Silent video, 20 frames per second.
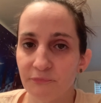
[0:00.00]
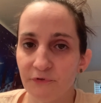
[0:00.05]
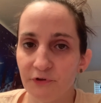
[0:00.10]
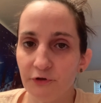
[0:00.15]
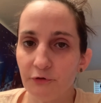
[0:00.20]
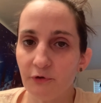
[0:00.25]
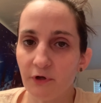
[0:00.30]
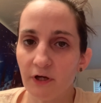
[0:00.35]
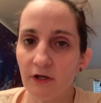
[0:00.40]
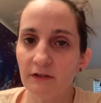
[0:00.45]

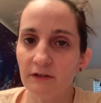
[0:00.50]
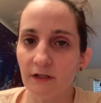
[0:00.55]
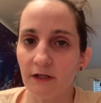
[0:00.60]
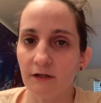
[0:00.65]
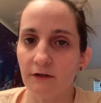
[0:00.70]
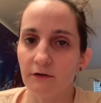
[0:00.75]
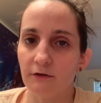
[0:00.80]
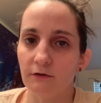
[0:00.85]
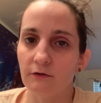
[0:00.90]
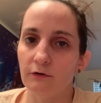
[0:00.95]
You can
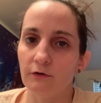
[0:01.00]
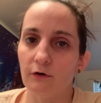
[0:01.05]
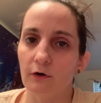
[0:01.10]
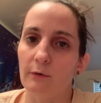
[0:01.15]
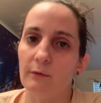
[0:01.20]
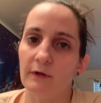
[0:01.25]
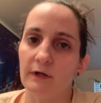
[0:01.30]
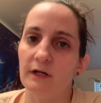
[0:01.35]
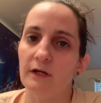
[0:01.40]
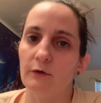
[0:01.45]
like
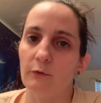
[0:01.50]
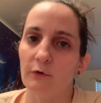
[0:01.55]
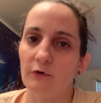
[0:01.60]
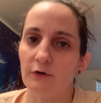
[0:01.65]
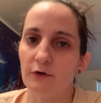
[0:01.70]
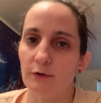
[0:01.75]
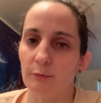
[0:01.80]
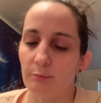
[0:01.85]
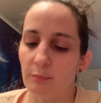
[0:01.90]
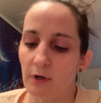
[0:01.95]
go in and
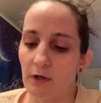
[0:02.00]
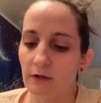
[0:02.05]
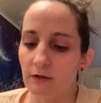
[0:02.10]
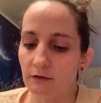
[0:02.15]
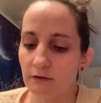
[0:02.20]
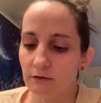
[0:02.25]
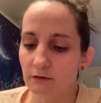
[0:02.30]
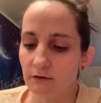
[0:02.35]
order, but